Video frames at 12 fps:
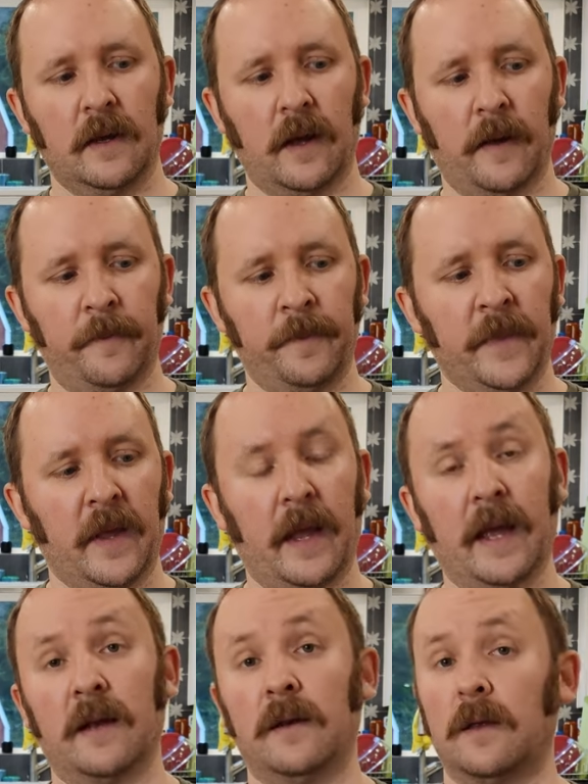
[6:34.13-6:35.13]

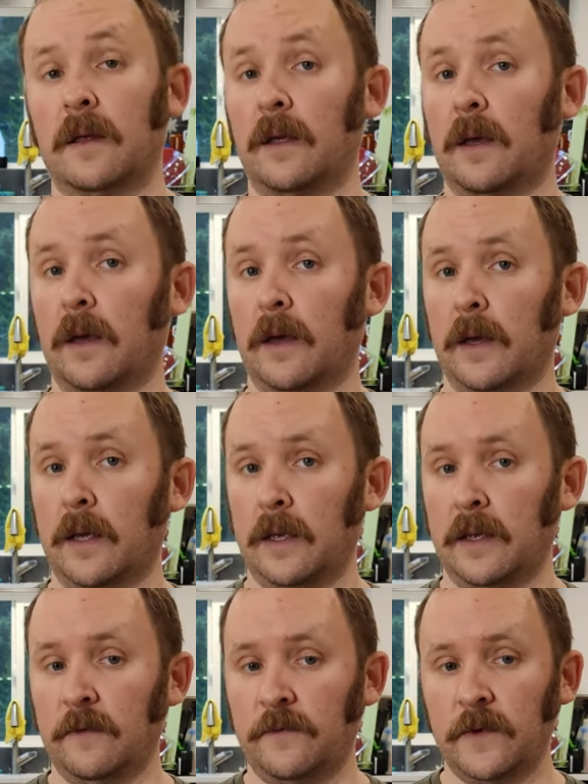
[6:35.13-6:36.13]
And
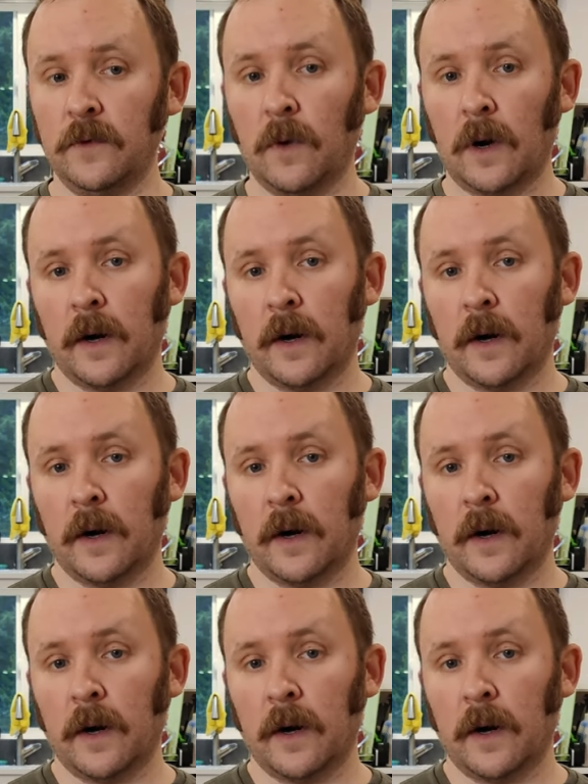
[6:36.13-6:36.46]
if you